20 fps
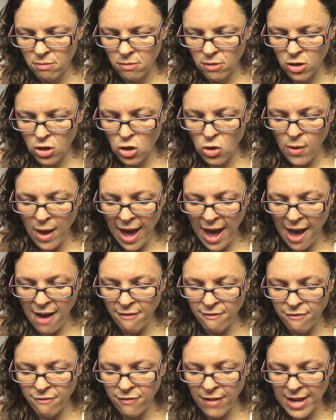you
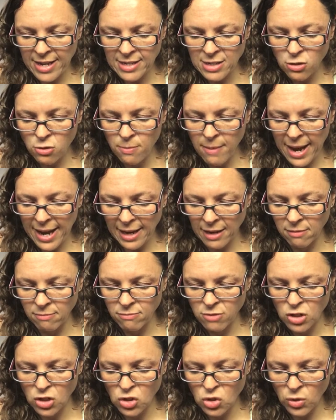have until May
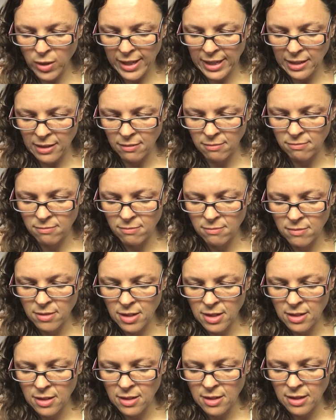to join in.
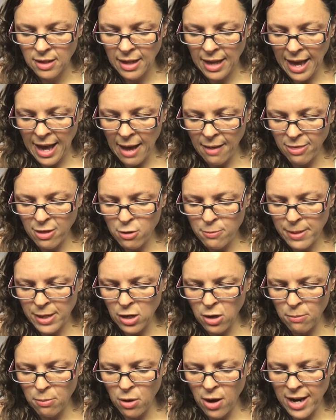There'll be
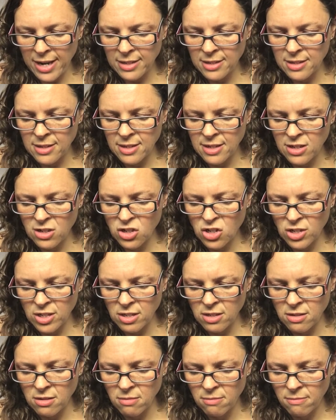no prizes. It's
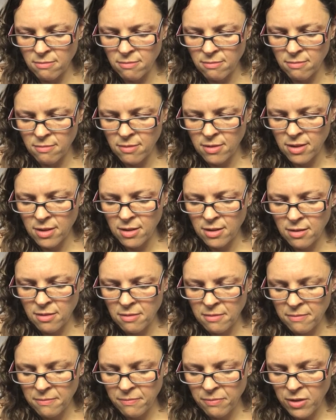just,
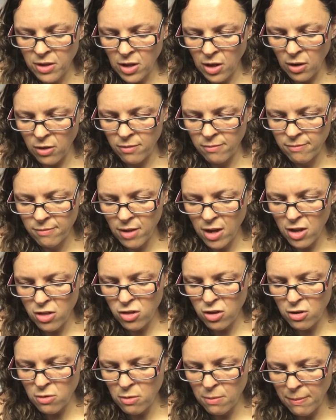you know, I
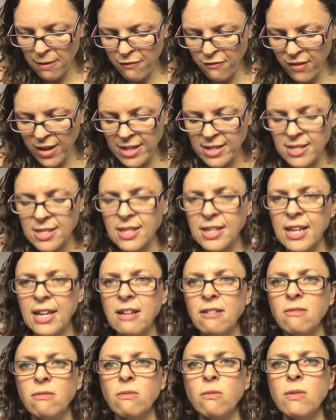thought it would be fun to
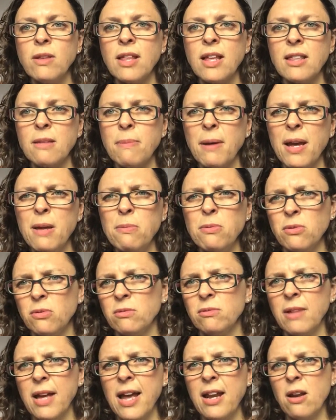knit with other people.
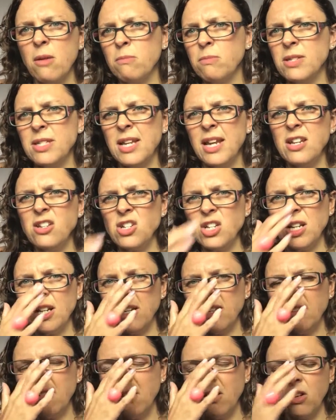And I'm teaching
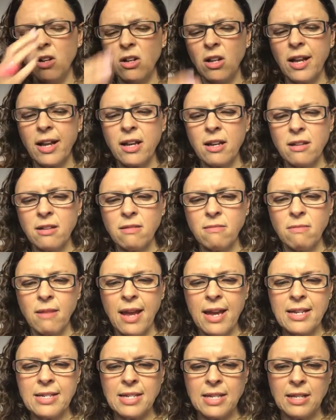it, you know, like
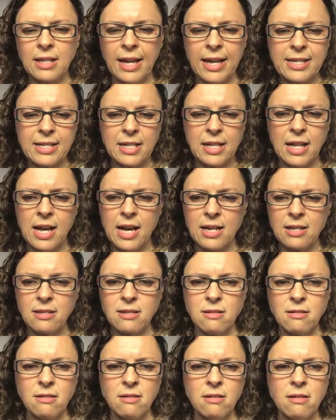easy lace
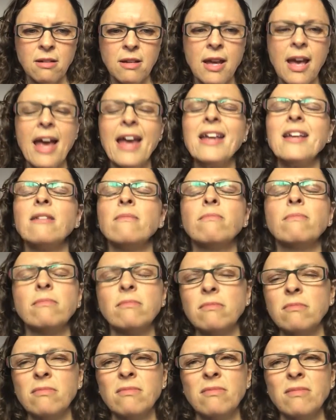class,
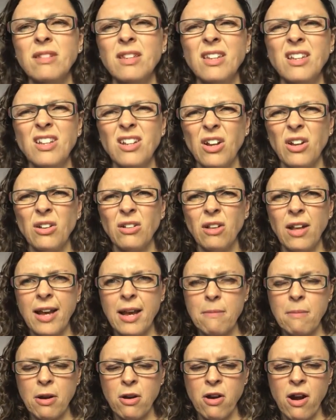you know, like
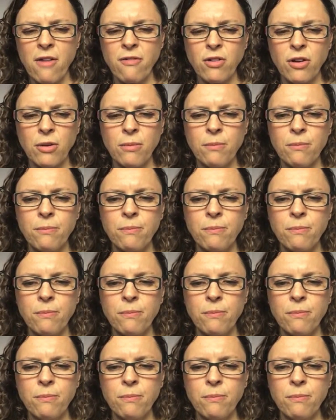at my craft group.